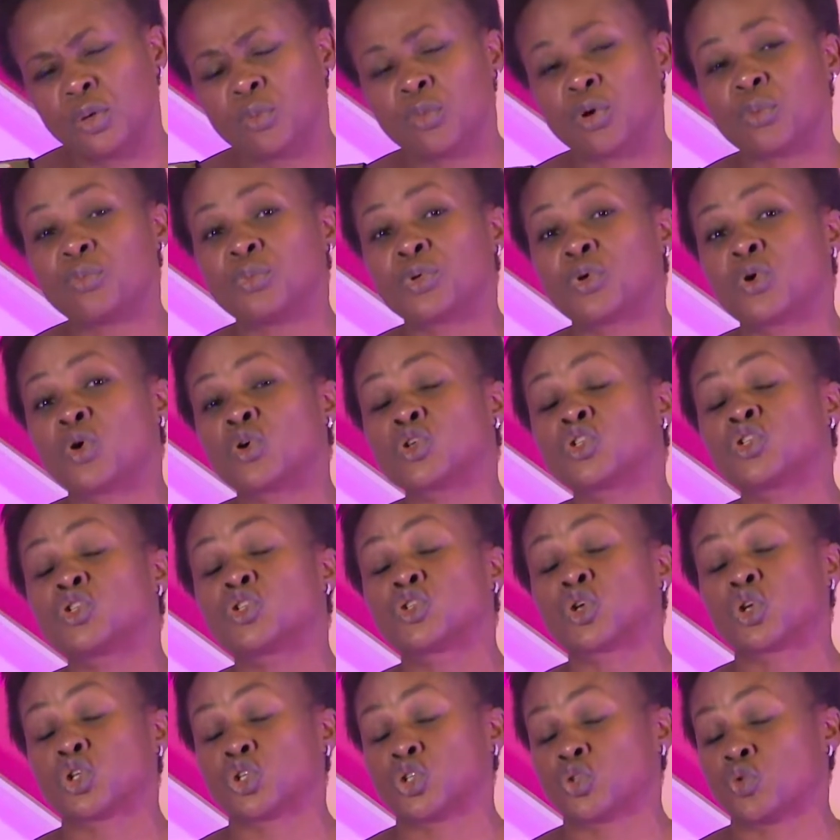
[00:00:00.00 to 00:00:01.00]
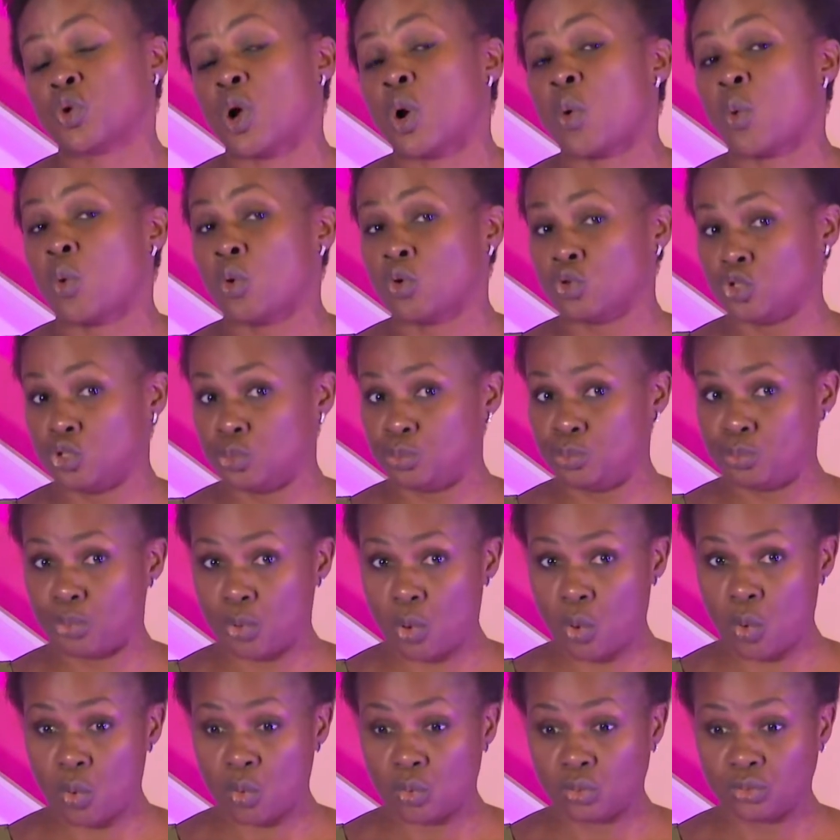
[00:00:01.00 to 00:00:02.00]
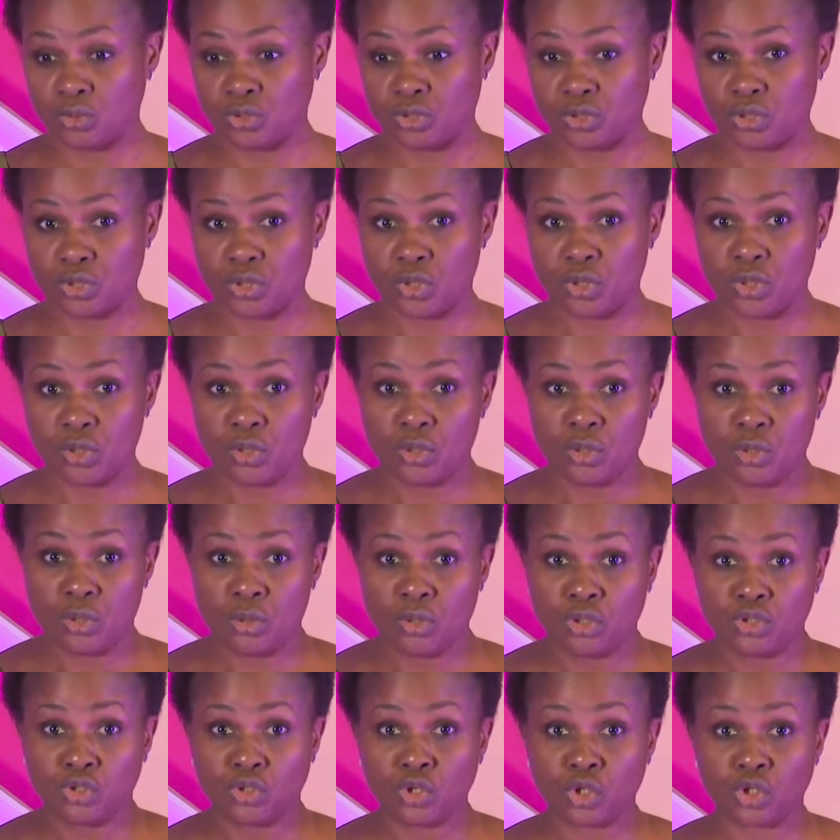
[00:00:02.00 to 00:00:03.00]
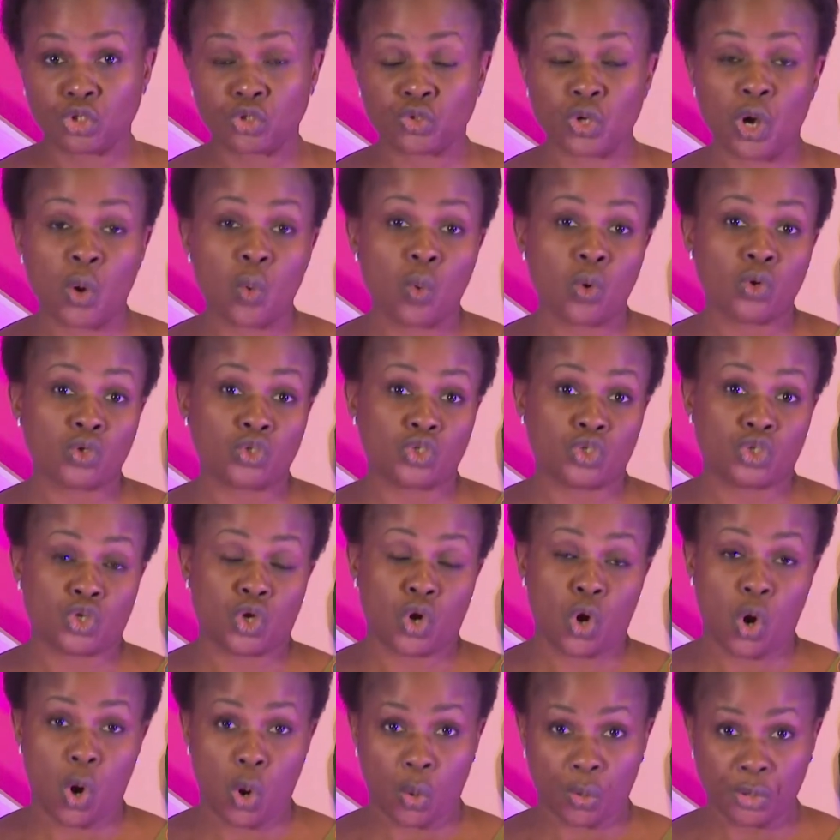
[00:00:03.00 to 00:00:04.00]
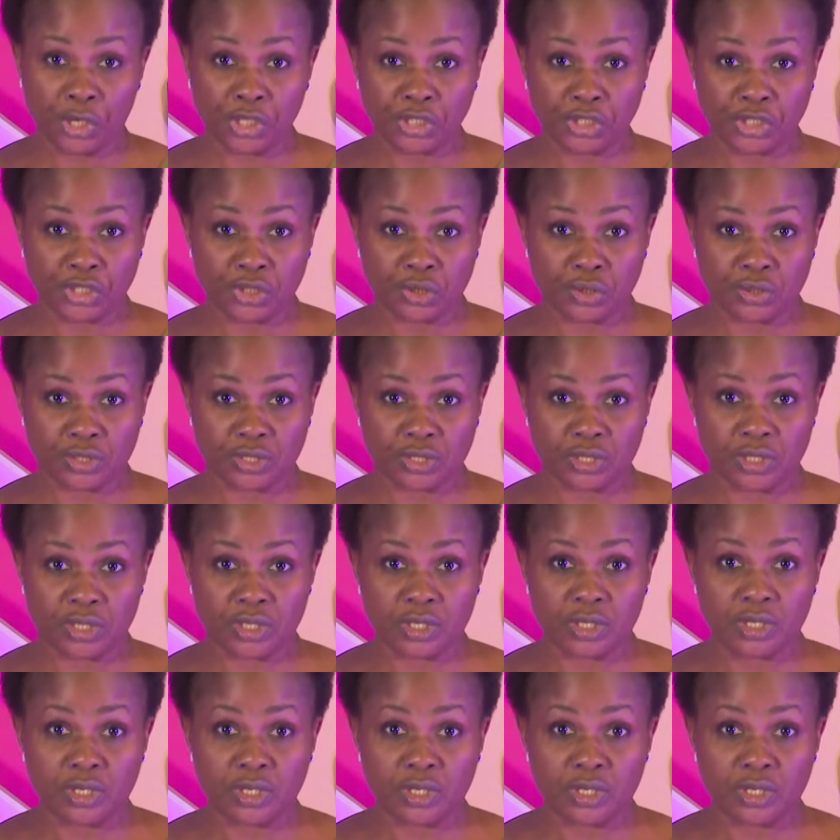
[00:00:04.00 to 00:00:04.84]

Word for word: Well, because Joshua was bold, Joshua was courageous,